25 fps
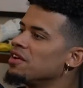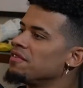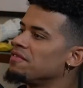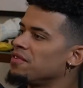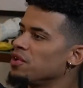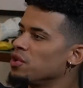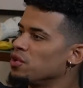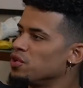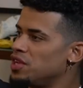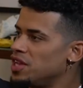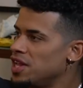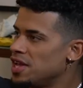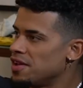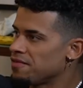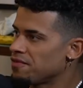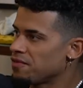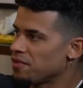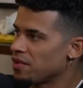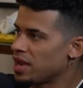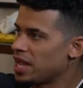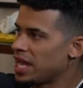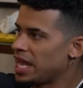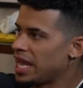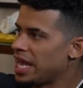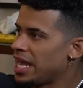feel
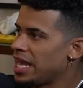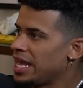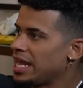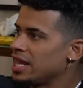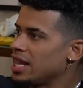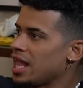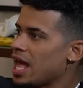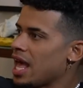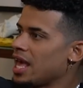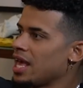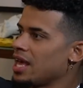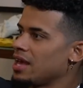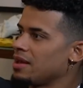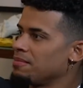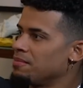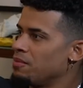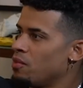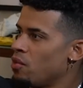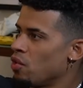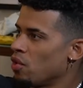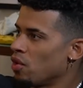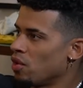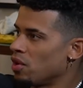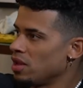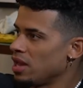different, like
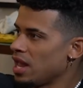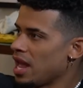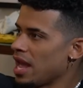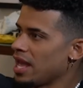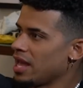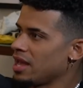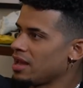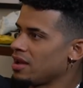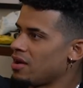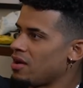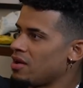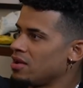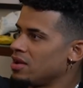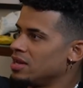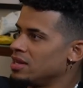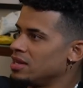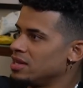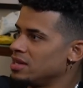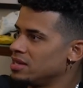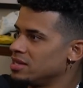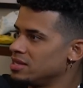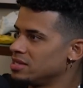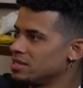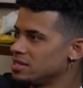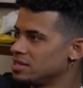more like on
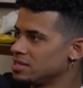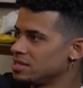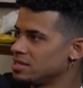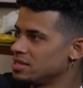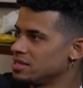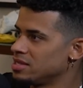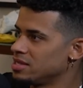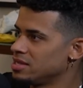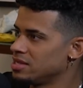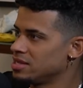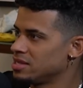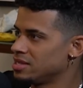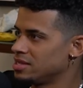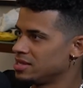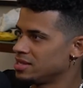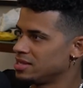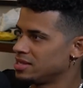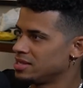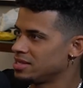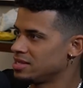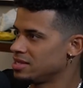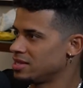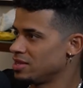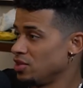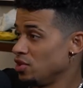a,
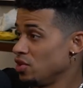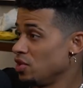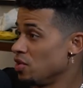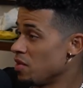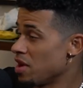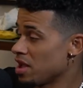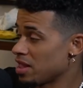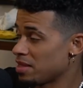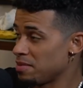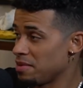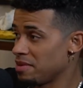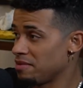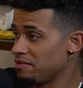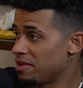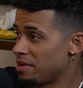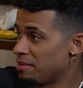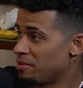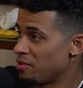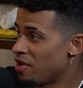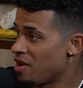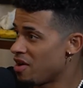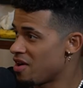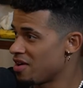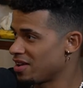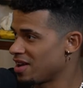you correct me if
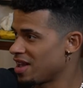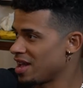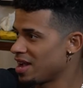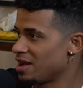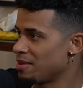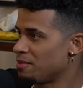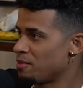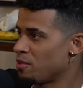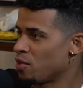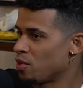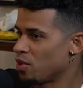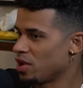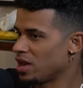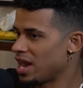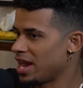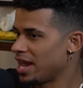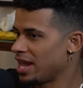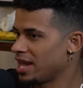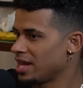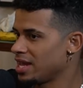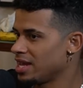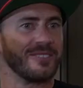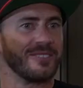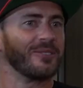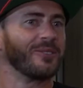I'm wrong, like a more
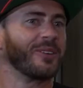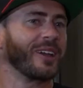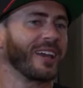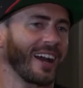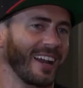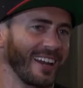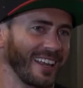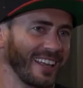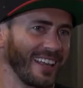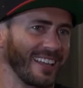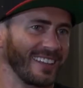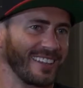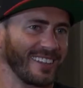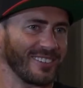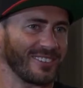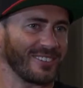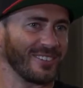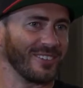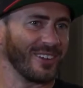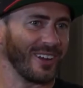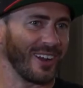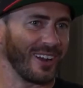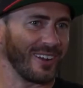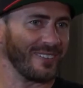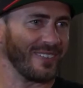like, we got to get this
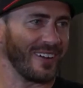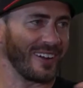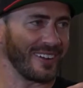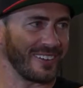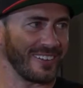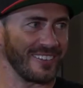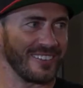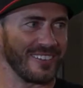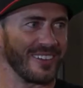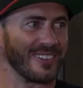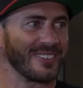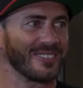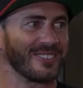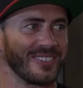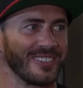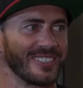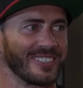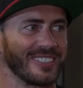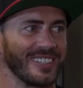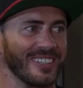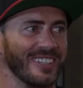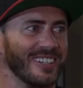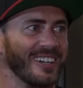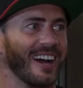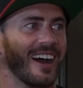dude on a microdose for
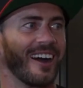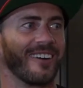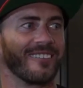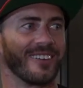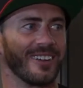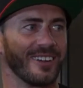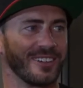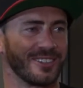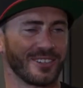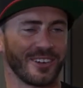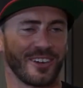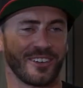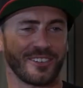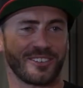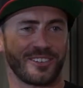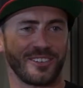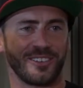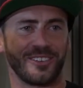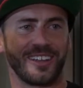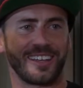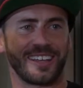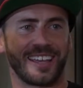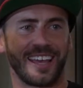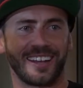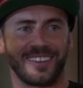sure. I'm going to trust you
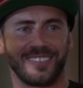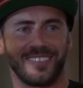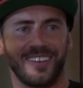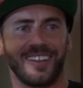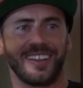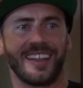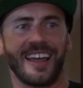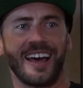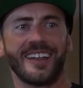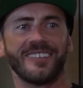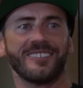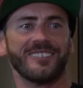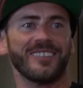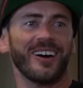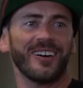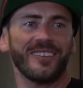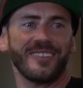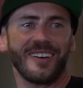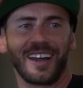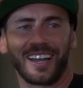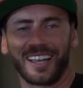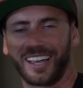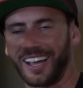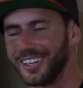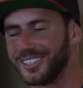to get him on that. No, but
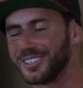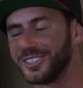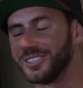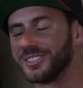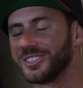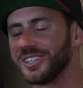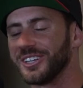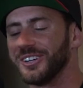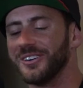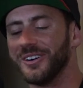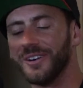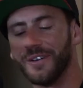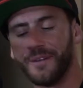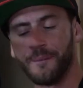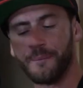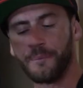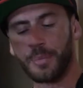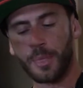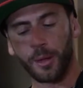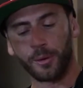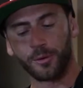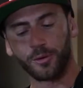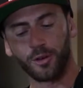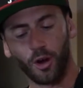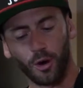I got you too.
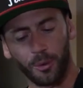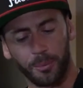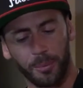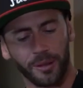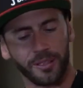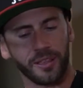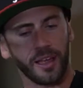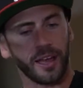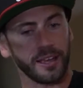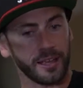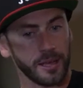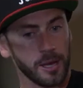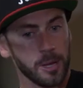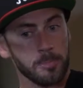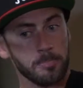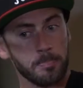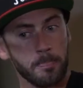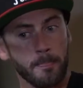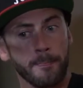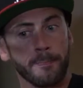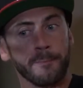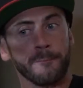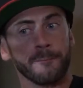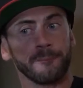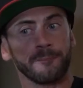No, but like,
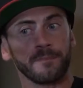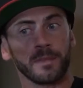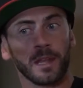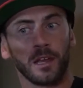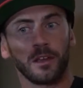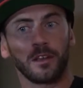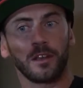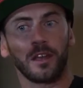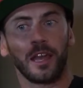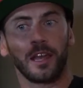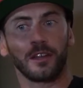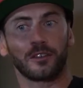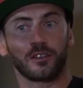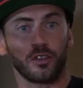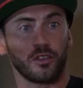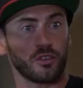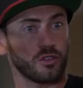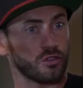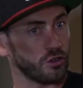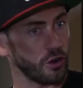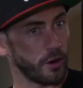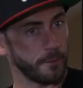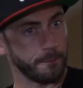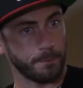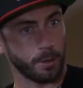it's a
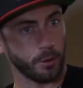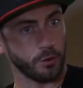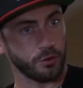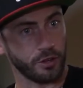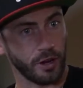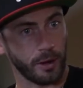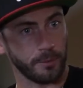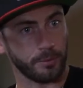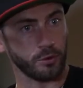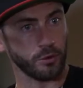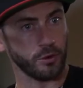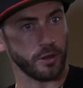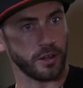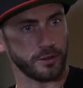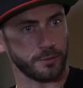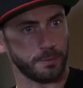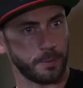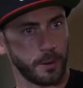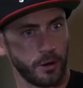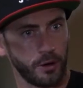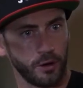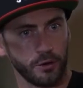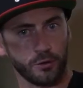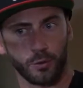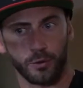sub-perceptual
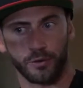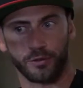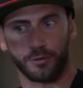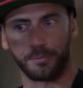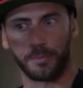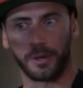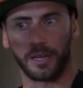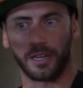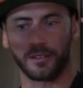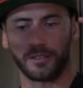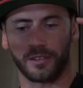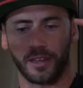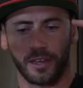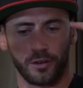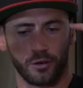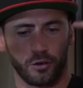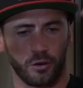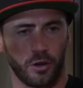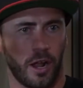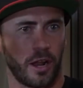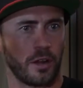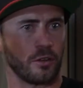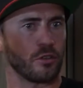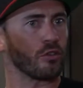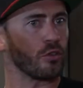experience, which means that you're
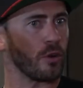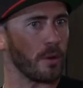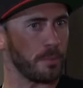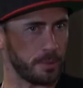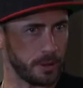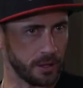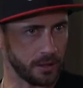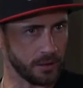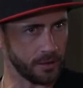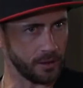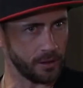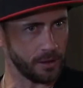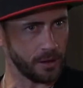not tripping,